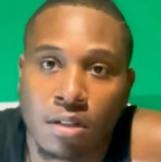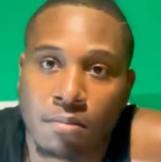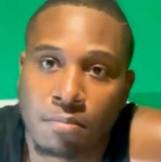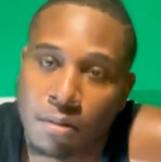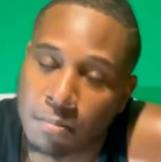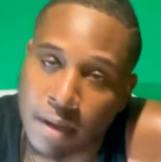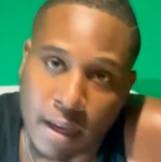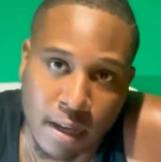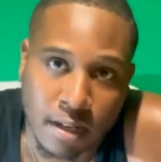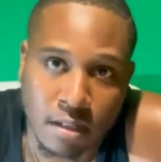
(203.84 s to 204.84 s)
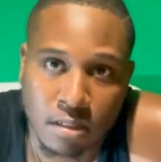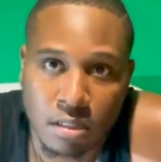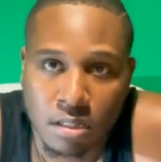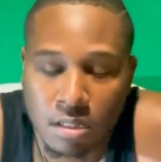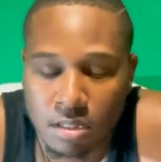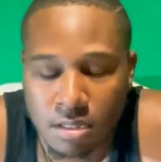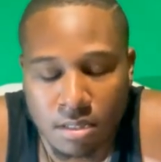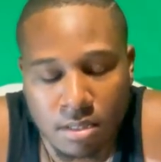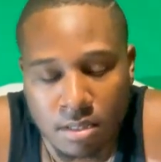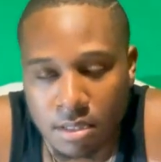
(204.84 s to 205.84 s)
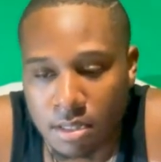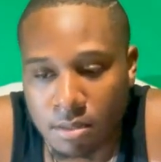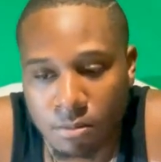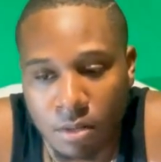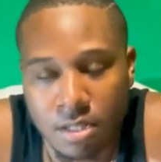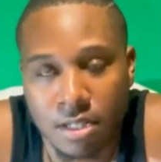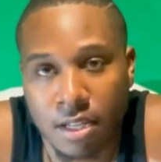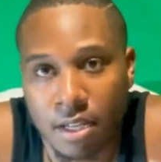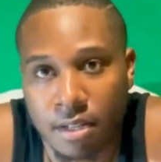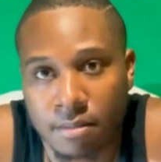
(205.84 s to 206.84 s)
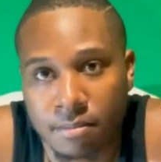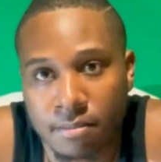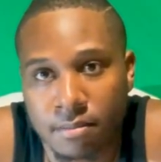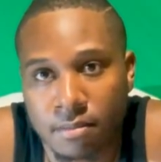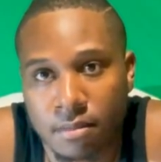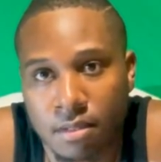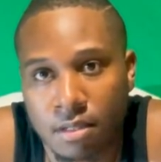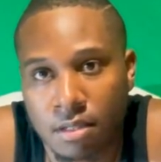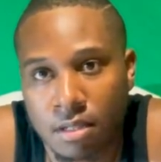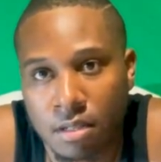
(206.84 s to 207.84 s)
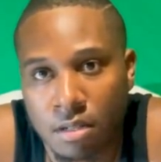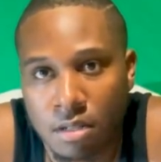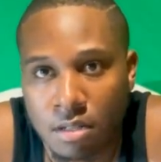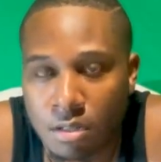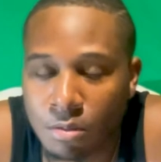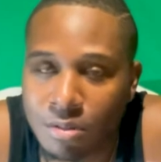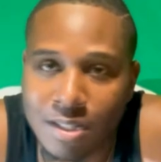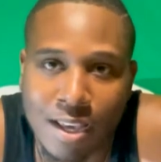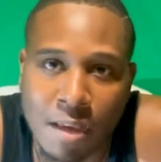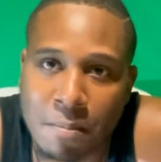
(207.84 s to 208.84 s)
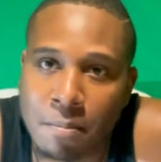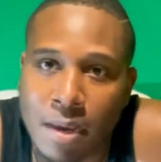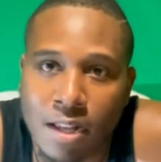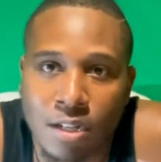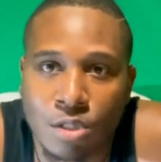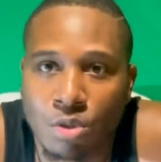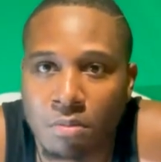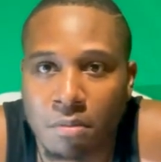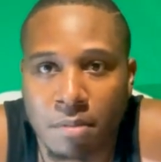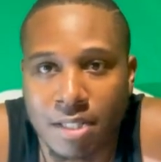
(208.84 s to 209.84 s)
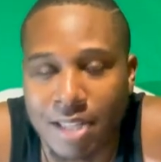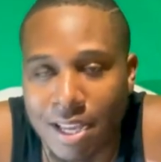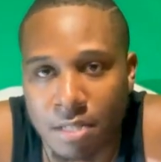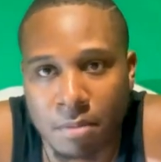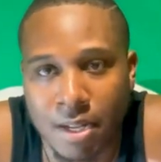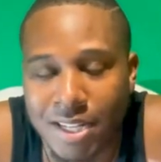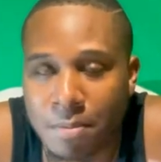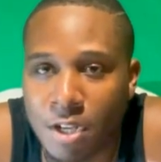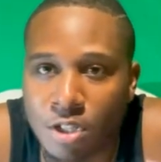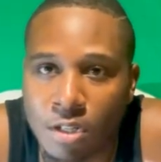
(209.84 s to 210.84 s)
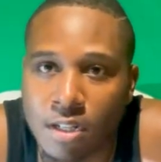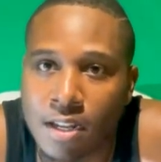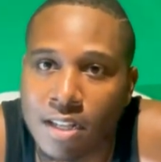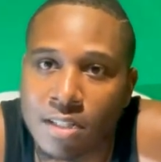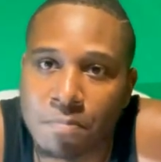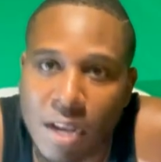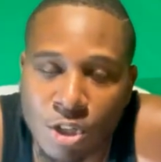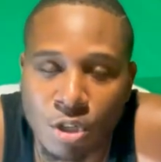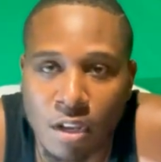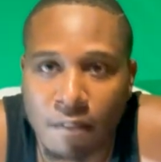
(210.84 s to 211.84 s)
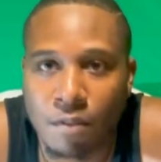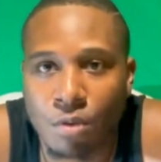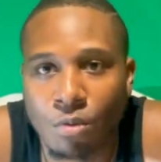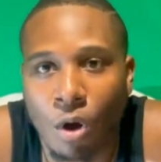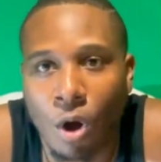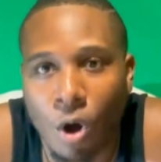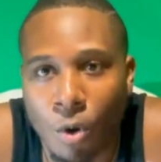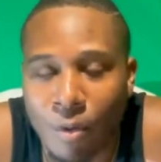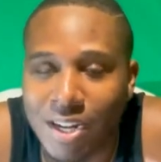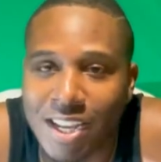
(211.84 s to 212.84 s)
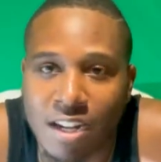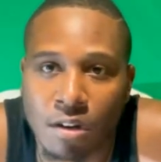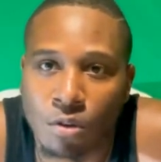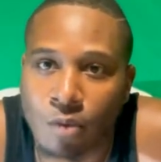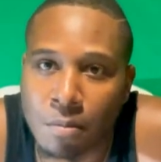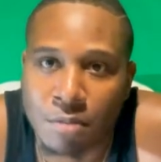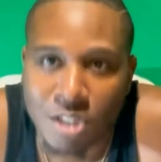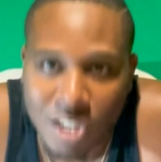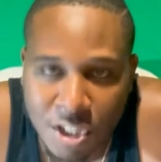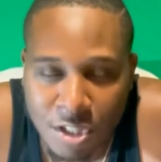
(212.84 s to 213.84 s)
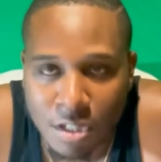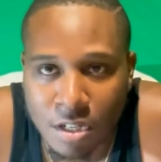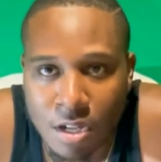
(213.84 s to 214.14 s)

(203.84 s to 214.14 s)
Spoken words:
But, man, once again, you just can't be making these stupid mistakes, man. Especially if you already in a great position